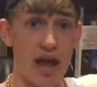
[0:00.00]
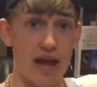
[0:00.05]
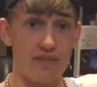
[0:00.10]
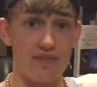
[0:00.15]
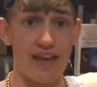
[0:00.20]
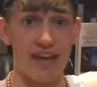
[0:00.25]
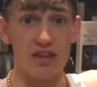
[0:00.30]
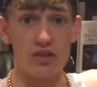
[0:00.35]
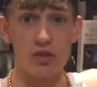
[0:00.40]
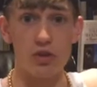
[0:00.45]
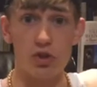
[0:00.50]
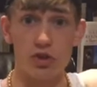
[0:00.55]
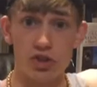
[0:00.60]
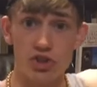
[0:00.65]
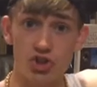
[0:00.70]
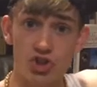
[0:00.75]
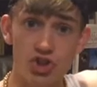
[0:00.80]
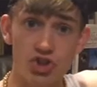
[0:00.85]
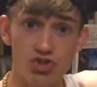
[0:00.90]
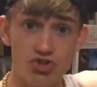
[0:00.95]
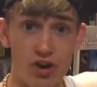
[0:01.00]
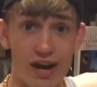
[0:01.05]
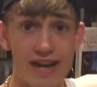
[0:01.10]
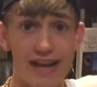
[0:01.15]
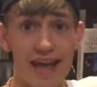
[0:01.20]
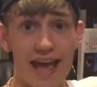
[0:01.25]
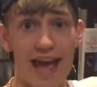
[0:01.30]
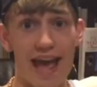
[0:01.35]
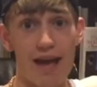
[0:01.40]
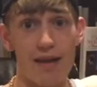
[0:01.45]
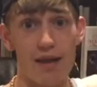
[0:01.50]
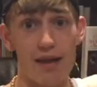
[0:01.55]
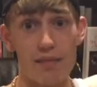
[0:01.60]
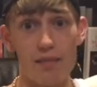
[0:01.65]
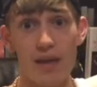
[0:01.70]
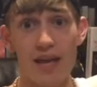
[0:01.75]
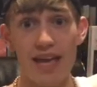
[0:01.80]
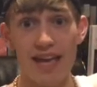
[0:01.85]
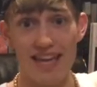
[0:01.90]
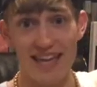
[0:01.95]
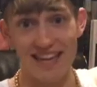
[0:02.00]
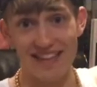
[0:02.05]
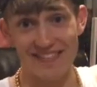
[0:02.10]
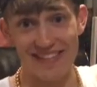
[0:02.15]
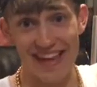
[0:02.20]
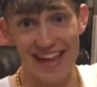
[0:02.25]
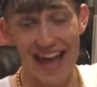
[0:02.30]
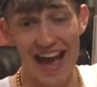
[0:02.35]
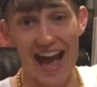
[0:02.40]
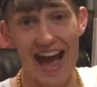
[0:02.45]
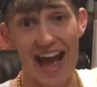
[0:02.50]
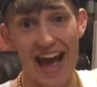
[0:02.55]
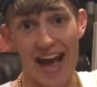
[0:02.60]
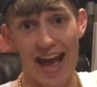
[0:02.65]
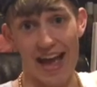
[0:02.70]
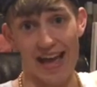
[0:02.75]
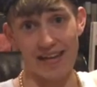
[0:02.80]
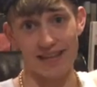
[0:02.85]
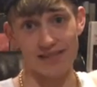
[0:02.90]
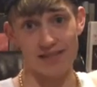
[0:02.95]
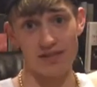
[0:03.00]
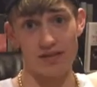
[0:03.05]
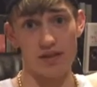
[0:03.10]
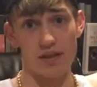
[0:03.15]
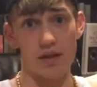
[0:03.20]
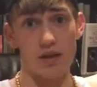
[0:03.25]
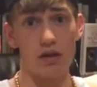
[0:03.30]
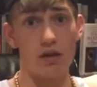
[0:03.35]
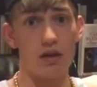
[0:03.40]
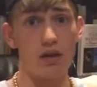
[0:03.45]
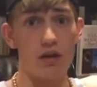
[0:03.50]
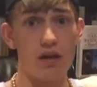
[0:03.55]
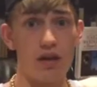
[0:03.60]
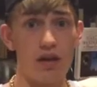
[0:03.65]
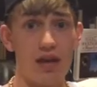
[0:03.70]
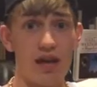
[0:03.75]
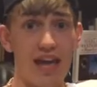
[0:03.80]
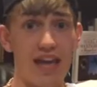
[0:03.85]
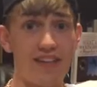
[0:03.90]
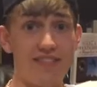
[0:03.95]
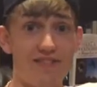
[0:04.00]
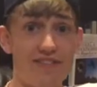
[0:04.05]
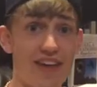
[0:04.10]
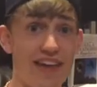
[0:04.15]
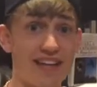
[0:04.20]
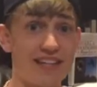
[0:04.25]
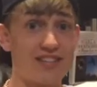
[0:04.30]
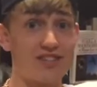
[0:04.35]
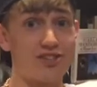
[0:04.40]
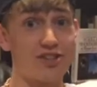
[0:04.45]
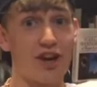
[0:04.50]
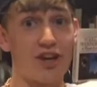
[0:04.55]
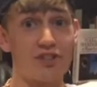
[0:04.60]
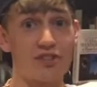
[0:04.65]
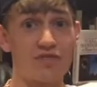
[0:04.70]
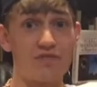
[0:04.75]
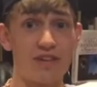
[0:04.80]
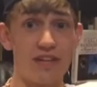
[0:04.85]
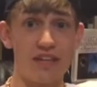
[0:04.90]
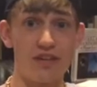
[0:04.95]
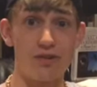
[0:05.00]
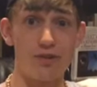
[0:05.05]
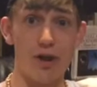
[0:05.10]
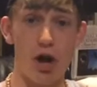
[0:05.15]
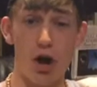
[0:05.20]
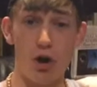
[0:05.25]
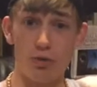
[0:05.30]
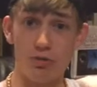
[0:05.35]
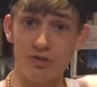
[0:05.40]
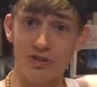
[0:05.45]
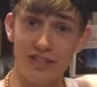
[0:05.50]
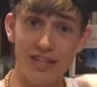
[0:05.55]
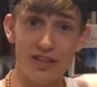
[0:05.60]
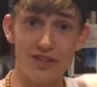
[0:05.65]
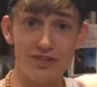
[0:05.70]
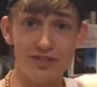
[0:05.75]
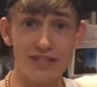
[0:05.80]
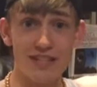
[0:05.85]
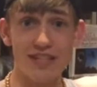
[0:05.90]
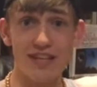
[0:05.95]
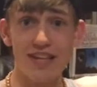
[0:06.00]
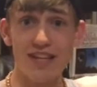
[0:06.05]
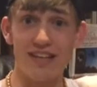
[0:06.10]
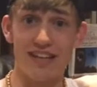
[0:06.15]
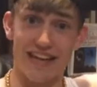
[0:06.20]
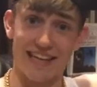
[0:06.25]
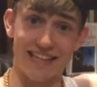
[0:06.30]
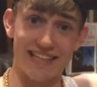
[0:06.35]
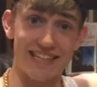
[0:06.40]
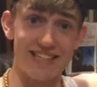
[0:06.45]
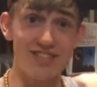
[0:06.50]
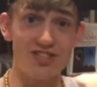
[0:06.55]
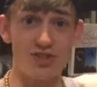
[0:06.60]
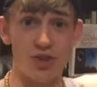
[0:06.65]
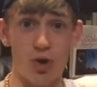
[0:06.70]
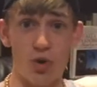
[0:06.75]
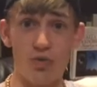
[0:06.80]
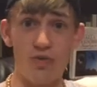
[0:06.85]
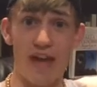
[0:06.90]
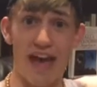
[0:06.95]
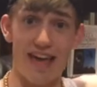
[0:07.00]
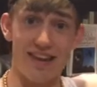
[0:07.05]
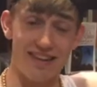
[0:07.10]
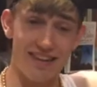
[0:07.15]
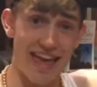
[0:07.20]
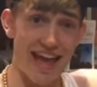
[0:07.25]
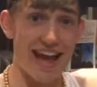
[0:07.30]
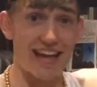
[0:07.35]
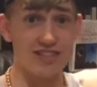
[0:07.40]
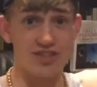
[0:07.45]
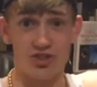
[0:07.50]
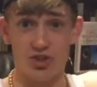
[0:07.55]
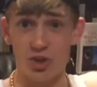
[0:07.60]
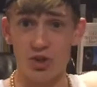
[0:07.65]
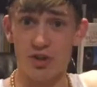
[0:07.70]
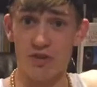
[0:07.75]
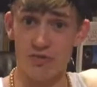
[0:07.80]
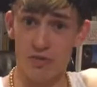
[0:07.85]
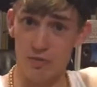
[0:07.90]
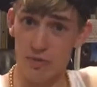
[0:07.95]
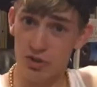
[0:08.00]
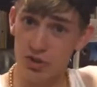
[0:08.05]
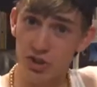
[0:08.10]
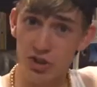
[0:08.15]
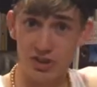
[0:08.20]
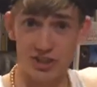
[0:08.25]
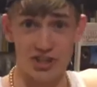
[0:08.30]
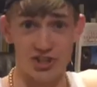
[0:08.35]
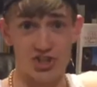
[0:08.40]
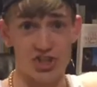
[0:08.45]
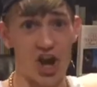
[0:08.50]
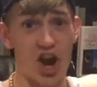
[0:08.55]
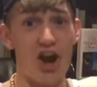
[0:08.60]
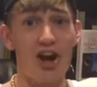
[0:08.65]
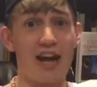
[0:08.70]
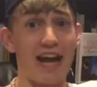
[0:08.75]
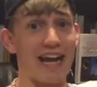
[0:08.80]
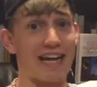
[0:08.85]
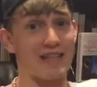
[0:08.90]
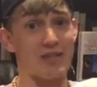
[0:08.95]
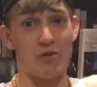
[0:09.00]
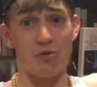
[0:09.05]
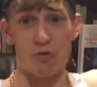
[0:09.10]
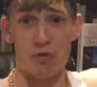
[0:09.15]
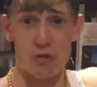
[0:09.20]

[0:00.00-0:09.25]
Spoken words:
and they looking straight at him in the eyes. And then he starts feeling all guilty like he stole that last cookie from the cookie jar. And you